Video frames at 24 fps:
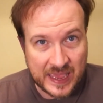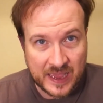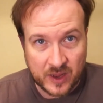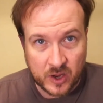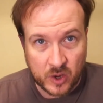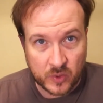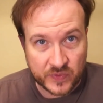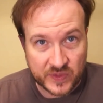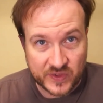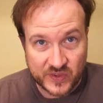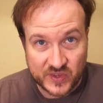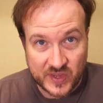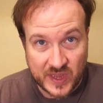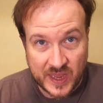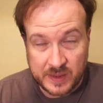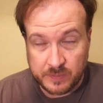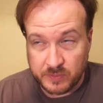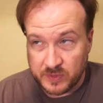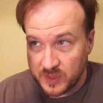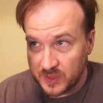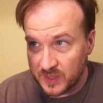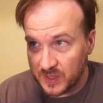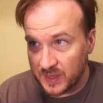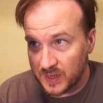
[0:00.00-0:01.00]
echoed the
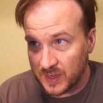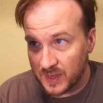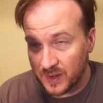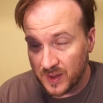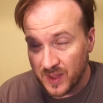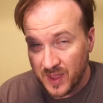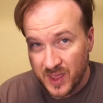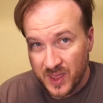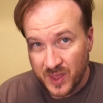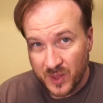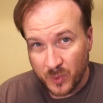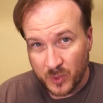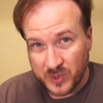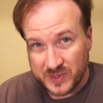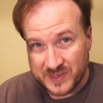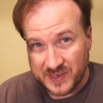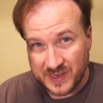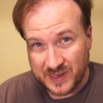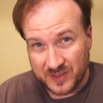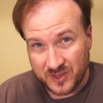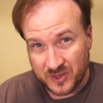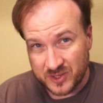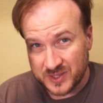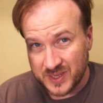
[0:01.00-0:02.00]
same thing, was
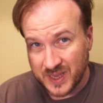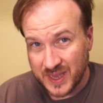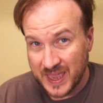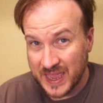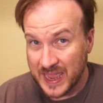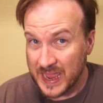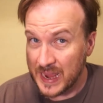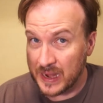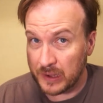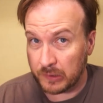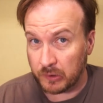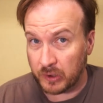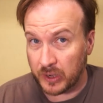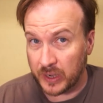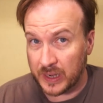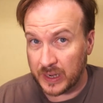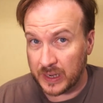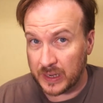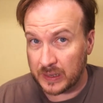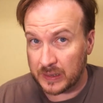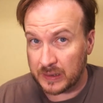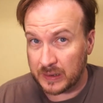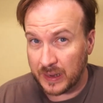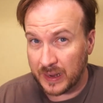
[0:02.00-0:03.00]
that it looks like a hand
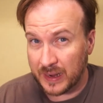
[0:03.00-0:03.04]
grenade.